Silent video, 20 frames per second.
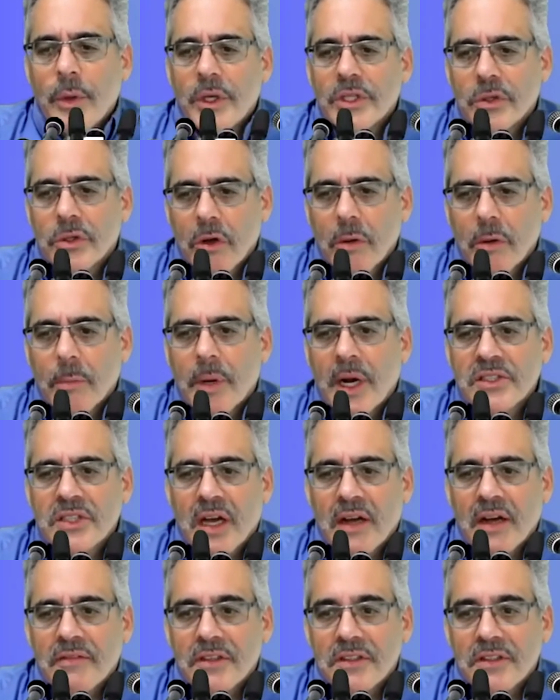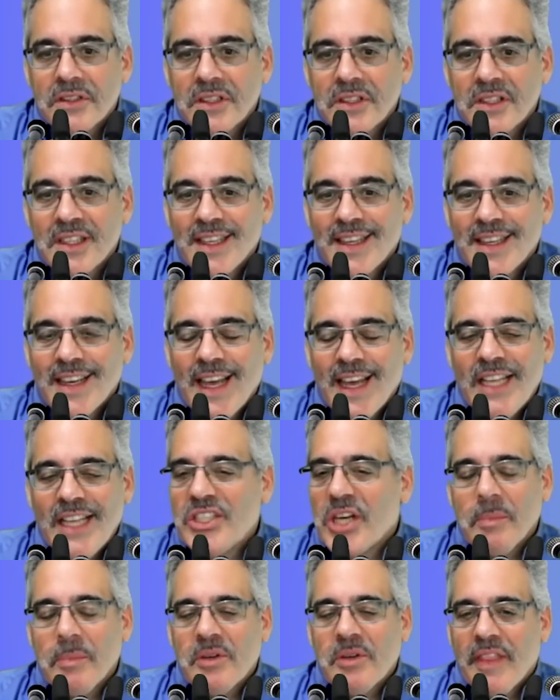hold a press conference and
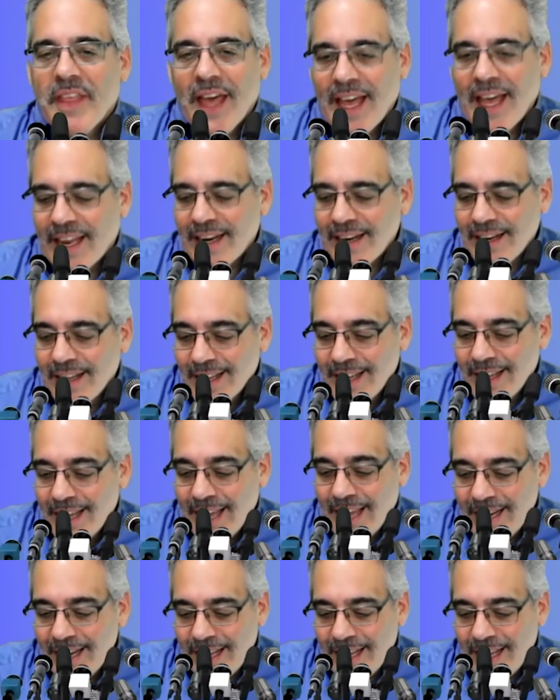jump to that. And it